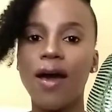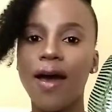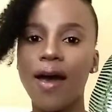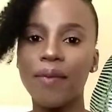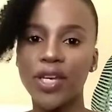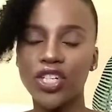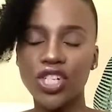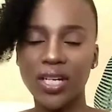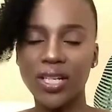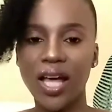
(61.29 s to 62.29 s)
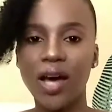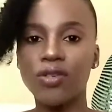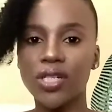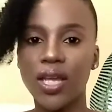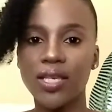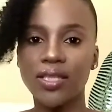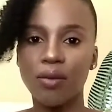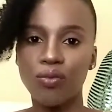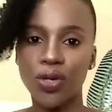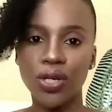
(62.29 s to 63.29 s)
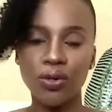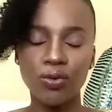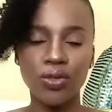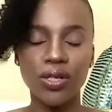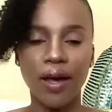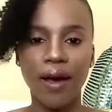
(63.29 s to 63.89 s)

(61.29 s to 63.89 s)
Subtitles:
her channel out. She has some really good